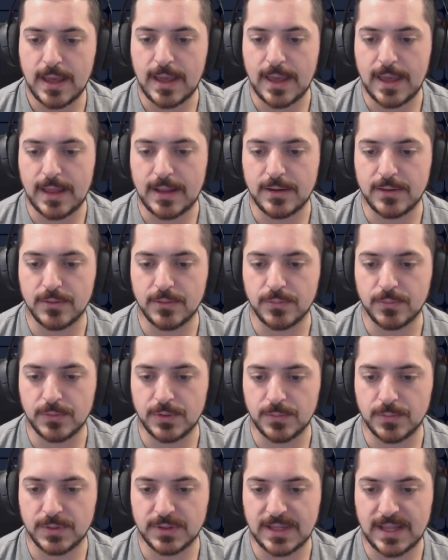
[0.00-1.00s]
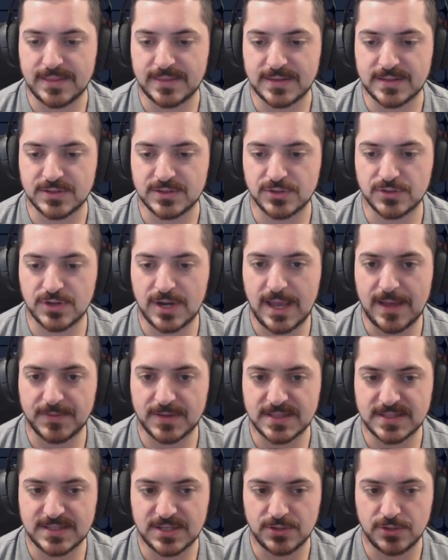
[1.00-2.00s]
And we will let this draft
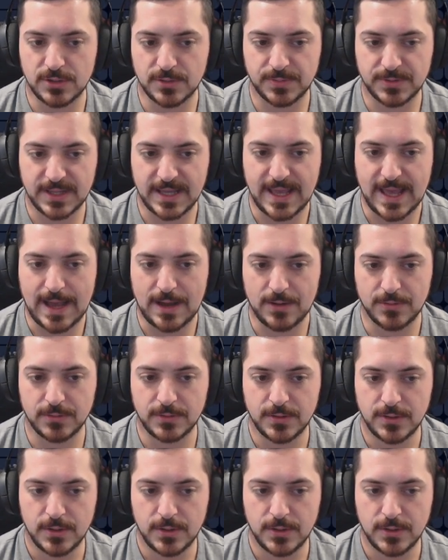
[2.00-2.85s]
continue to play out.